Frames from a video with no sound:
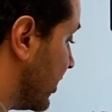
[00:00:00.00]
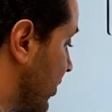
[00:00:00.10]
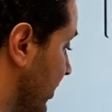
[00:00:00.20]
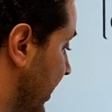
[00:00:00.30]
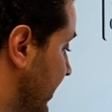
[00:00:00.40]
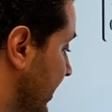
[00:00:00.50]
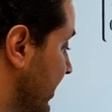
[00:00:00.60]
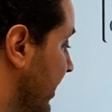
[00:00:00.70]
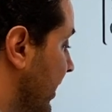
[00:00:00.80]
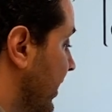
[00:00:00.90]
So this
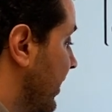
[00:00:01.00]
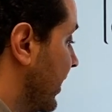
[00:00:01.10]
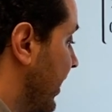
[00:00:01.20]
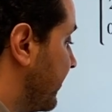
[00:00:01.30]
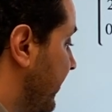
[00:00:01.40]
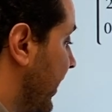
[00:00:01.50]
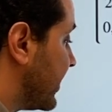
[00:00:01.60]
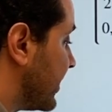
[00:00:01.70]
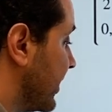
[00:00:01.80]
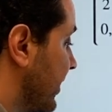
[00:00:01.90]
is
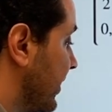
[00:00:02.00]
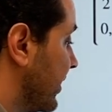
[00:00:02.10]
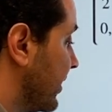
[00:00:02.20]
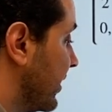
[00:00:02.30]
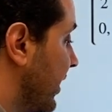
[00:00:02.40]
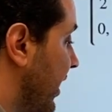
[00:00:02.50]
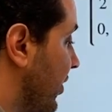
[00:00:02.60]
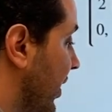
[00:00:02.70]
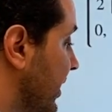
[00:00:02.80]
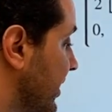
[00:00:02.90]
Fx
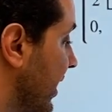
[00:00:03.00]
equals